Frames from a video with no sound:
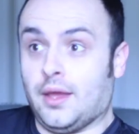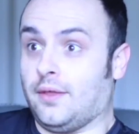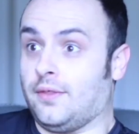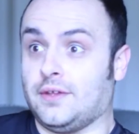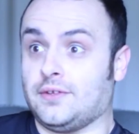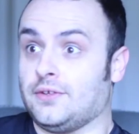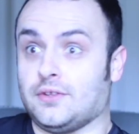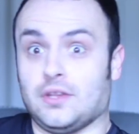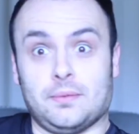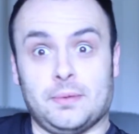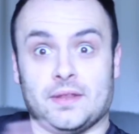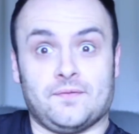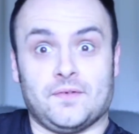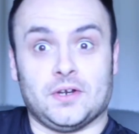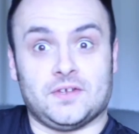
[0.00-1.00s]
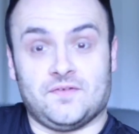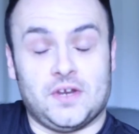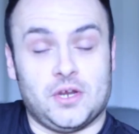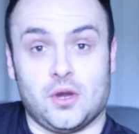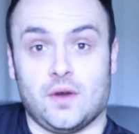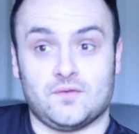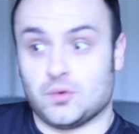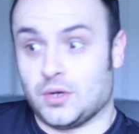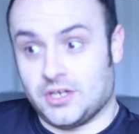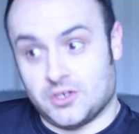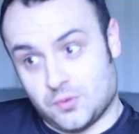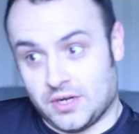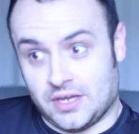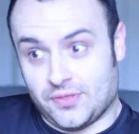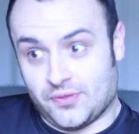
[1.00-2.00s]
This is going to be the first video of
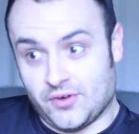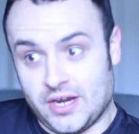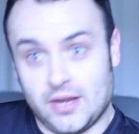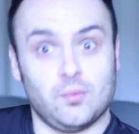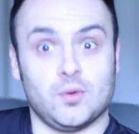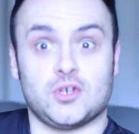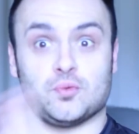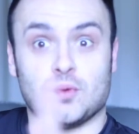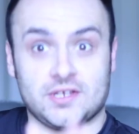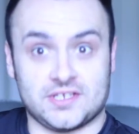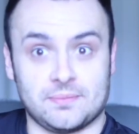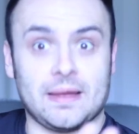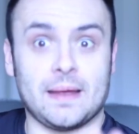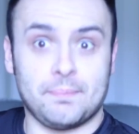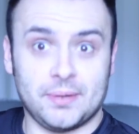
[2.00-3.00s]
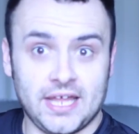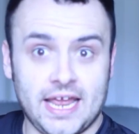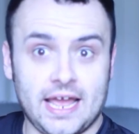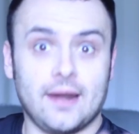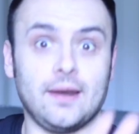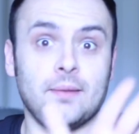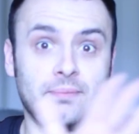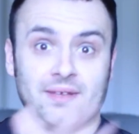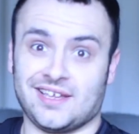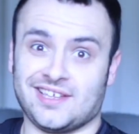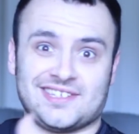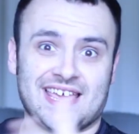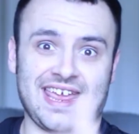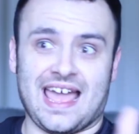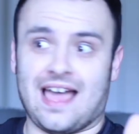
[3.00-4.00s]
2023, which wasn't my plan,
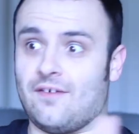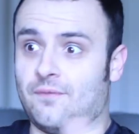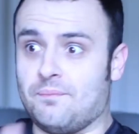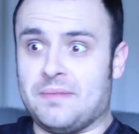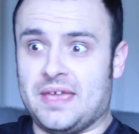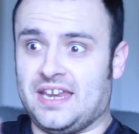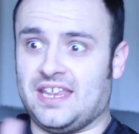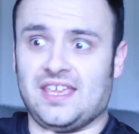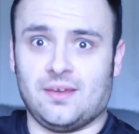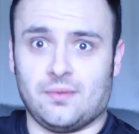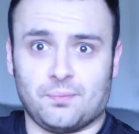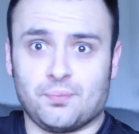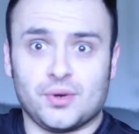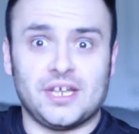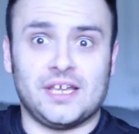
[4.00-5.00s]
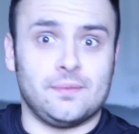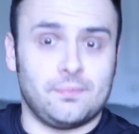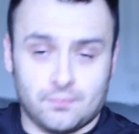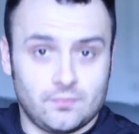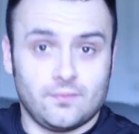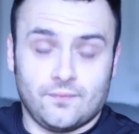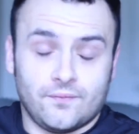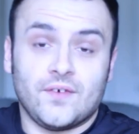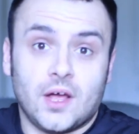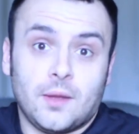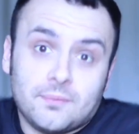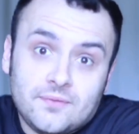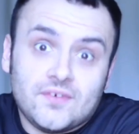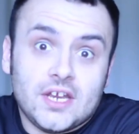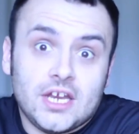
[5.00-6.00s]
because I have many
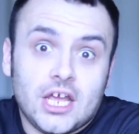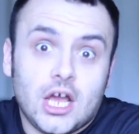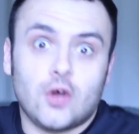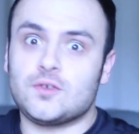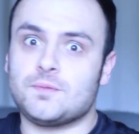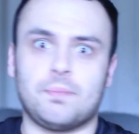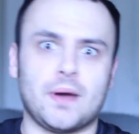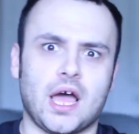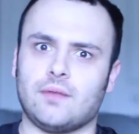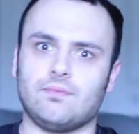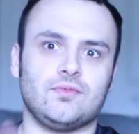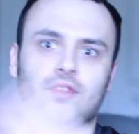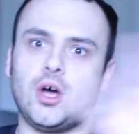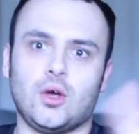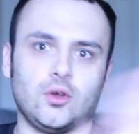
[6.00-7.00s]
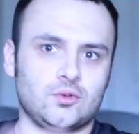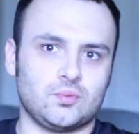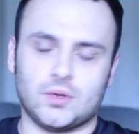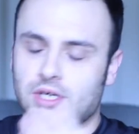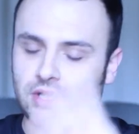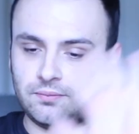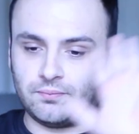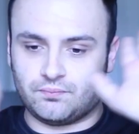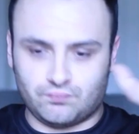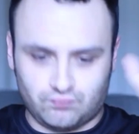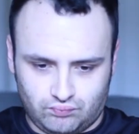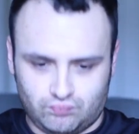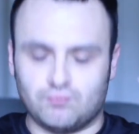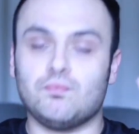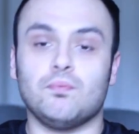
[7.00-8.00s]
pre-filmed videos, but those will
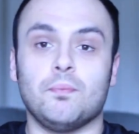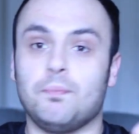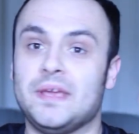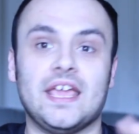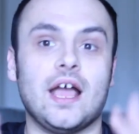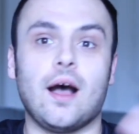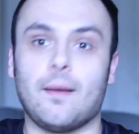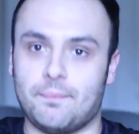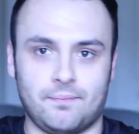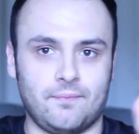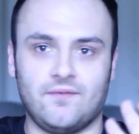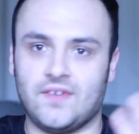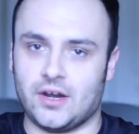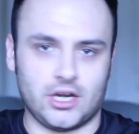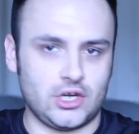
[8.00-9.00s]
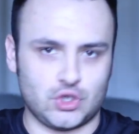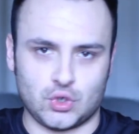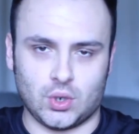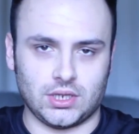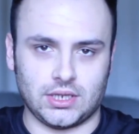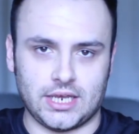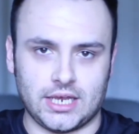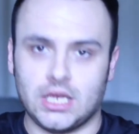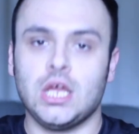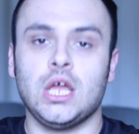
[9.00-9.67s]
be up very shortly.